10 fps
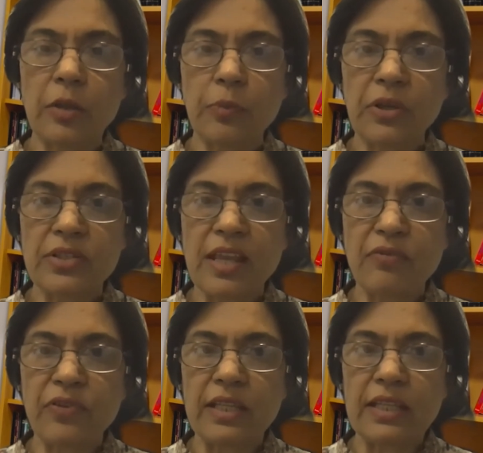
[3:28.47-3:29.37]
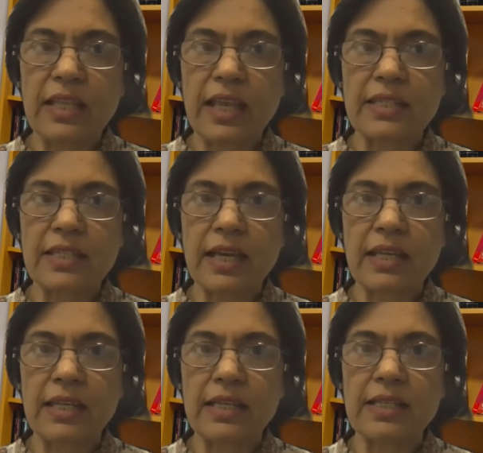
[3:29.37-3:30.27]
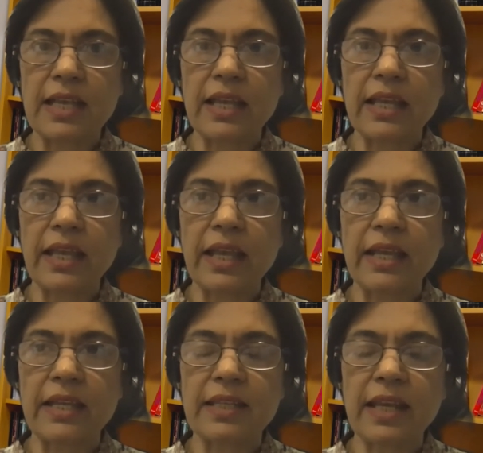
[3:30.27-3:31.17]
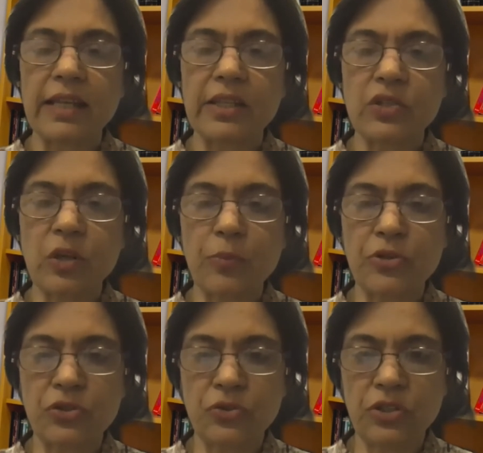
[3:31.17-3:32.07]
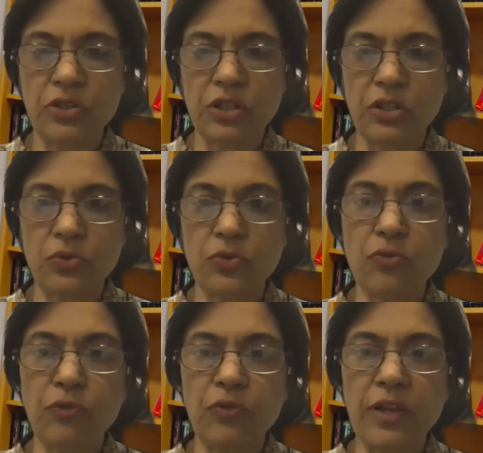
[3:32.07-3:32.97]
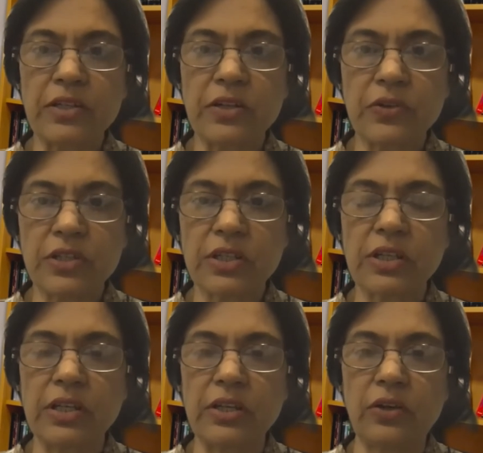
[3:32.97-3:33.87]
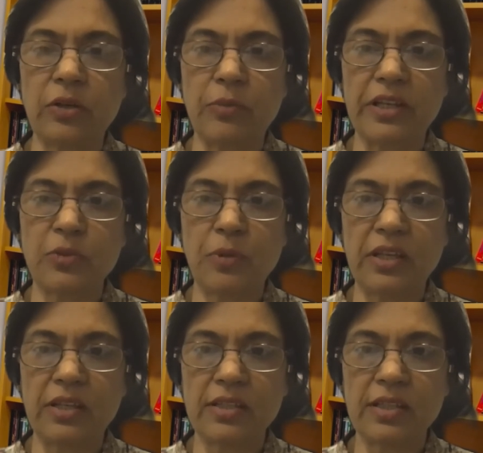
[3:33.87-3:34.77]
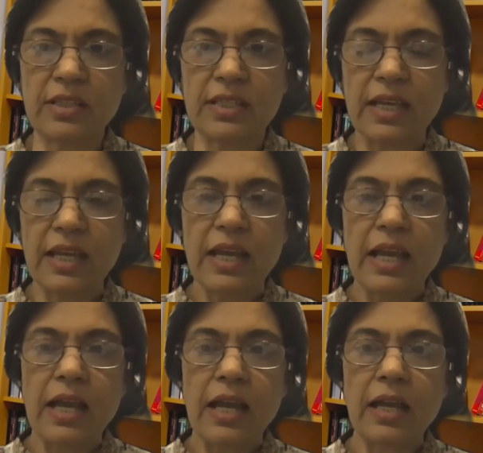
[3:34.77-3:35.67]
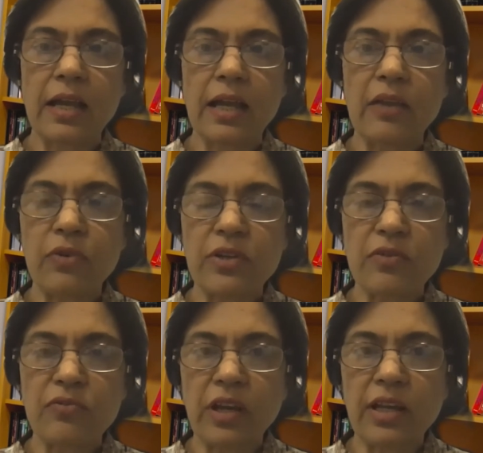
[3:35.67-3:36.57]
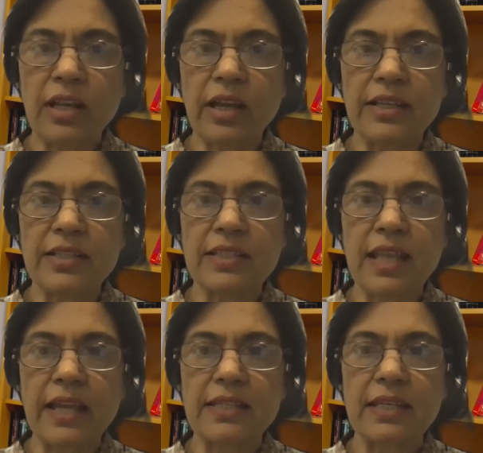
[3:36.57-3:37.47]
Because I feel that unless I had this opportunity to reflect critically on my experiences, I wouldn't have realized that